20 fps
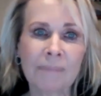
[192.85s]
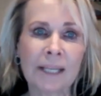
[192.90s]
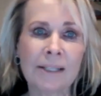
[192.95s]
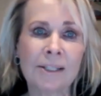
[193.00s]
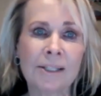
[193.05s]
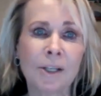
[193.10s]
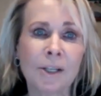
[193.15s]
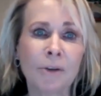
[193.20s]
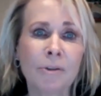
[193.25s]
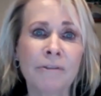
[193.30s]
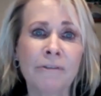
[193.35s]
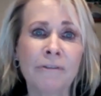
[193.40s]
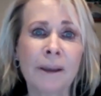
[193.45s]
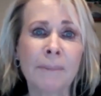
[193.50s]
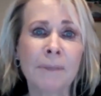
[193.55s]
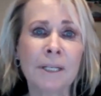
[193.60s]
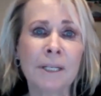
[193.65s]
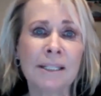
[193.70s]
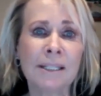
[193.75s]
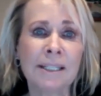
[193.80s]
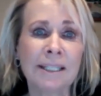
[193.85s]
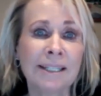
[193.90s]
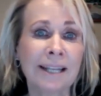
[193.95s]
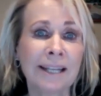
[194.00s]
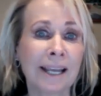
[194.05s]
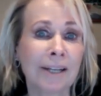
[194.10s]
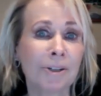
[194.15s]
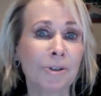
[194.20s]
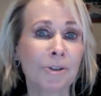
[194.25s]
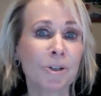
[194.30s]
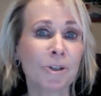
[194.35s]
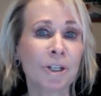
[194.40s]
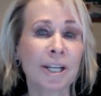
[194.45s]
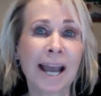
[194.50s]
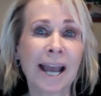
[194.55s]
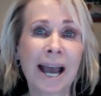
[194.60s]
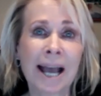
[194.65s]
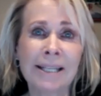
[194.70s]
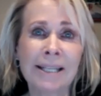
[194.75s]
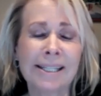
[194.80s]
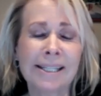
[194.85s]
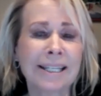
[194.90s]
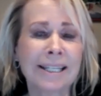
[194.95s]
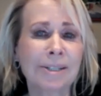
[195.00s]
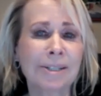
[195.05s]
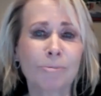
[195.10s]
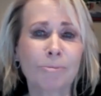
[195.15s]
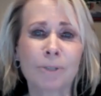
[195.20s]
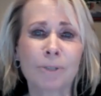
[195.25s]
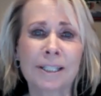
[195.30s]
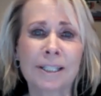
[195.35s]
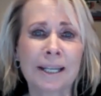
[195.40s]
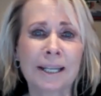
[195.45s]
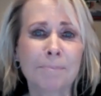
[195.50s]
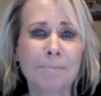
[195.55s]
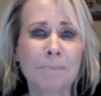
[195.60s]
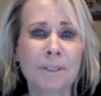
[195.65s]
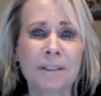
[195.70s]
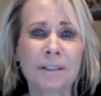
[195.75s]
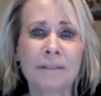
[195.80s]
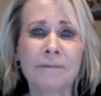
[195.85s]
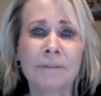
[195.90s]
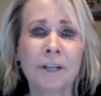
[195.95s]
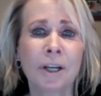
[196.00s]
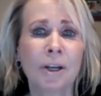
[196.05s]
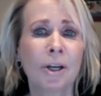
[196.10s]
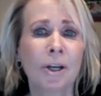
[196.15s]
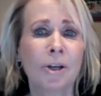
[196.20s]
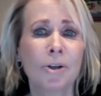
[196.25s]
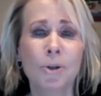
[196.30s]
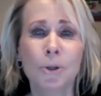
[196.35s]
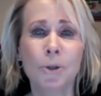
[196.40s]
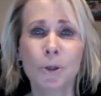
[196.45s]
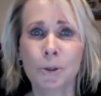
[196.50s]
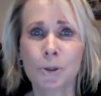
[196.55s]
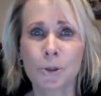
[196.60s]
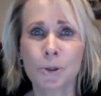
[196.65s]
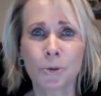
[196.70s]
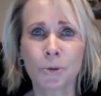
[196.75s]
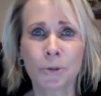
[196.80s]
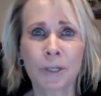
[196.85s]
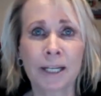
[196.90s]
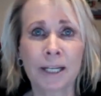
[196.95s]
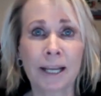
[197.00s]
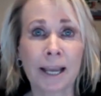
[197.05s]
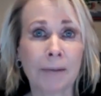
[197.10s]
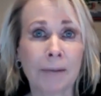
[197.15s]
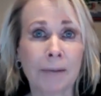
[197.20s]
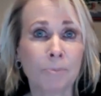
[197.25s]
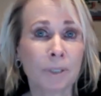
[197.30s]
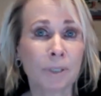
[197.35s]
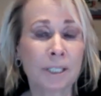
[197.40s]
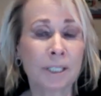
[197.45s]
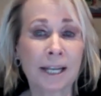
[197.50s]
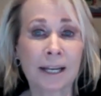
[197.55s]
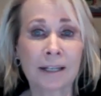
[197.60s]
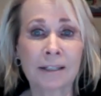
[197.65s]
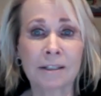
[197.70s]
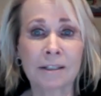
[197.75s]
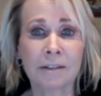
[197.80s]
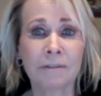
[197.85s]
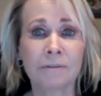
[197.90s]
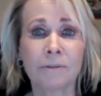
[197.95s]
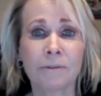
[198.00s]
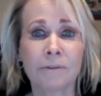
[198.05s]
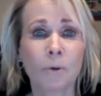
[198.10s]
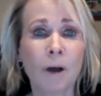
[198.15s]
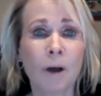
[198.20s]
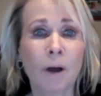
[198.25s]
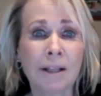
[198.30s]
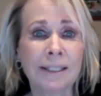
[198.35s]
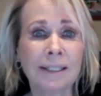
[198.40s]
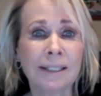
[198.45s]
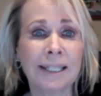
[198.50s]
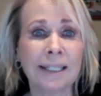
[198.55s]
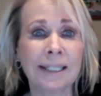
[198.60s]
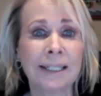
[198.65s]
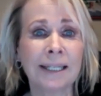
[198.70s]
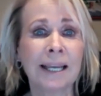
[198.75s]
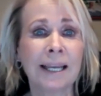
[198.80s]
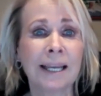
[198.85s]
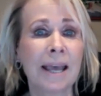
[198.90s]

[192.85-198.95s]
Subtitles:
So the feminine yin energy has this receptive, nurturing, and protective quality.